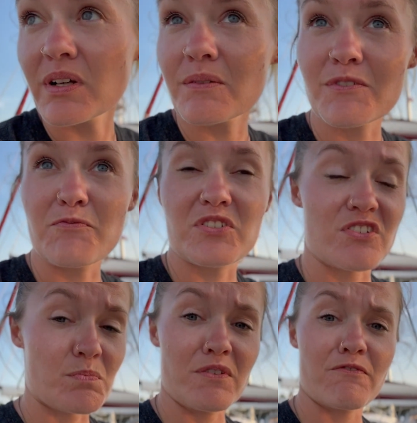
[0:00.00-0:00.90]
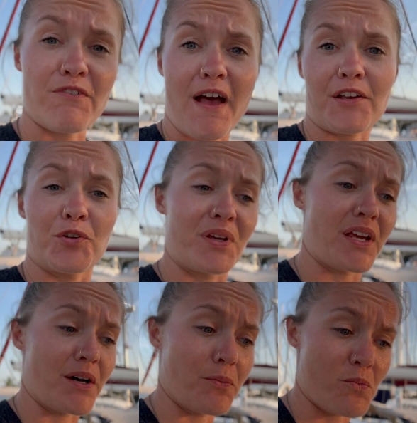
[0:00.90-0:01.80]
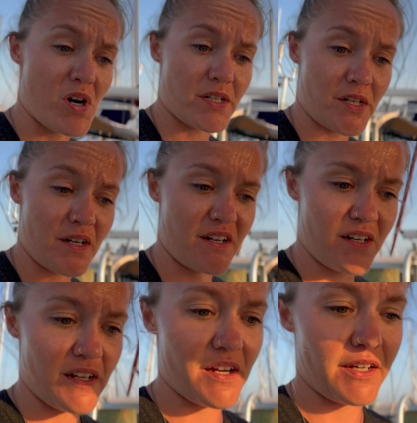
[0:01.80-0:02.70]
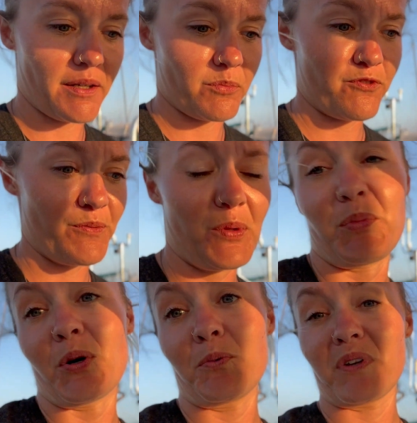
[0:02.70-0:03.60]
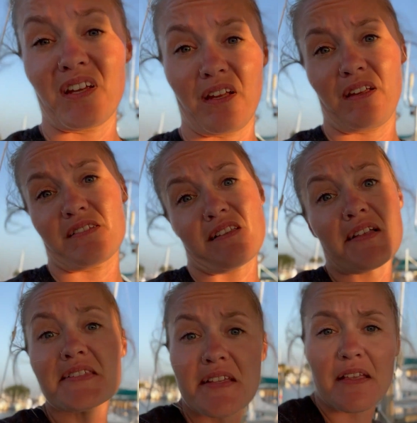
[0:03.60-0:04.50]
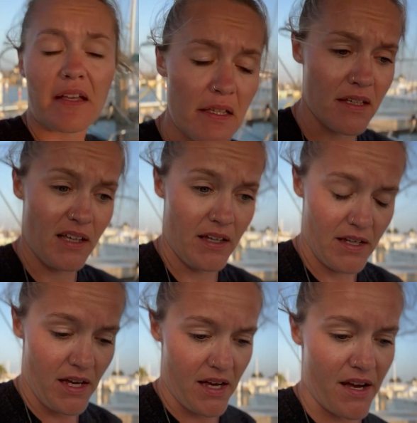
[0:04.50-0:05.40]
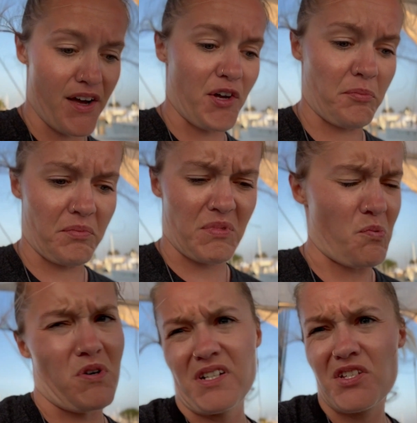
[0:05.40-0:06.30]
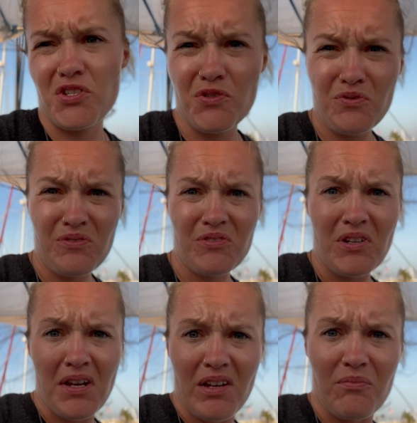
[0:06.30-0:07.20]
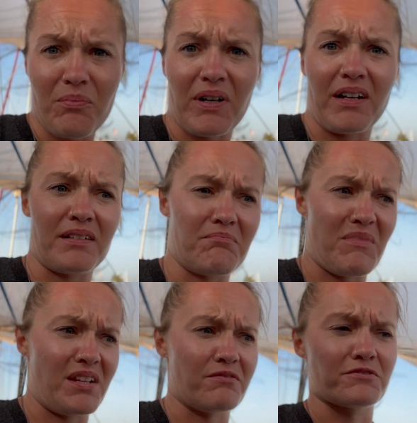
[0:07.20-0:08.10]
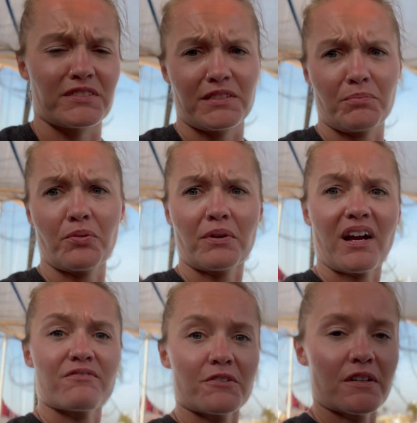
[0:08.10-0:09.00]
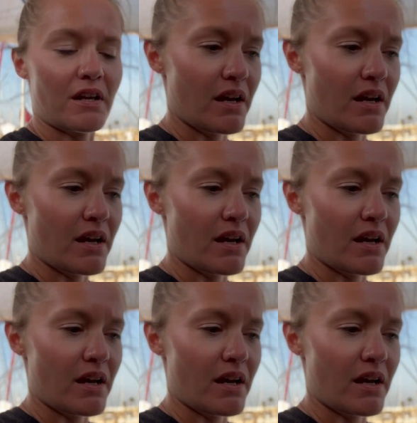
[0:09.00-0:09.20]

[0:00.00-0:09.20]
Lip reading: we've just been vacuuming out water from the boat. It's not sinking. It wanted to, but made a really poor effort.